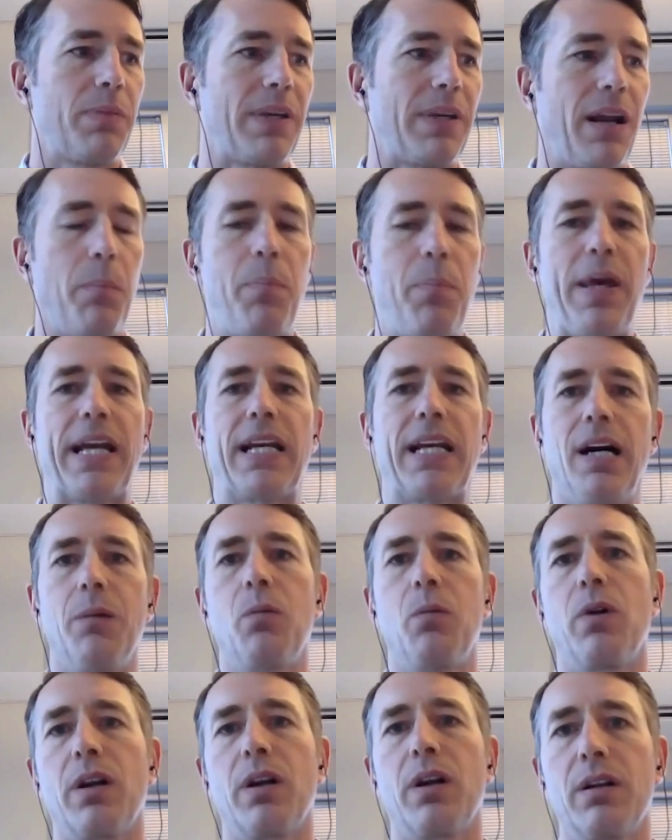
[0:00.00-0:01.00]
kind of pick
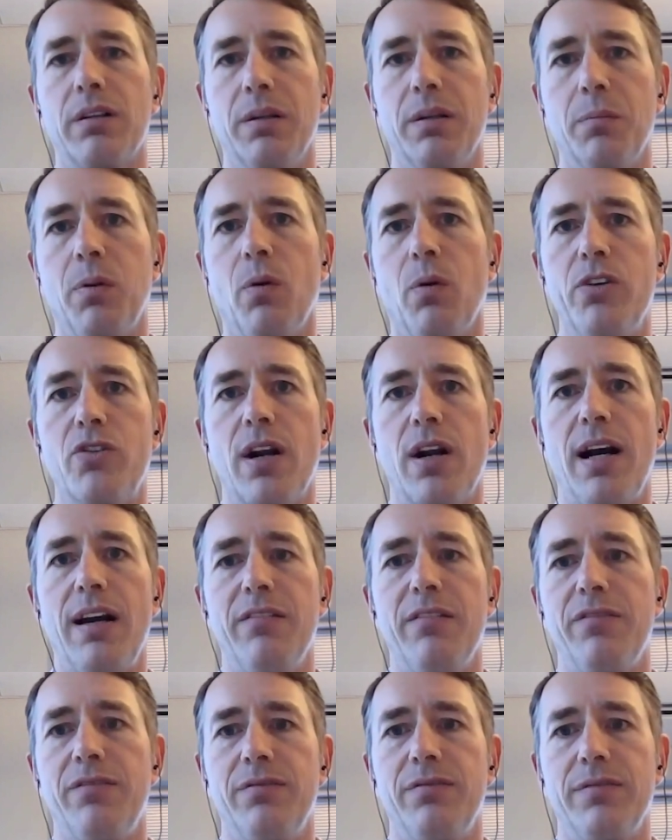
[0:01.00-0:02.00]
up where
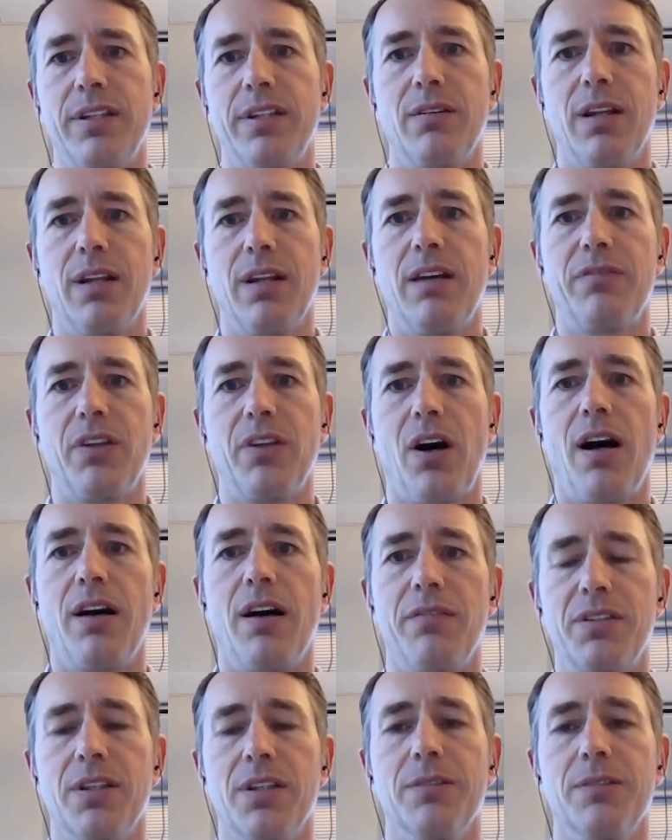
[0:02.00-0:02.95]
Employdrive, left off.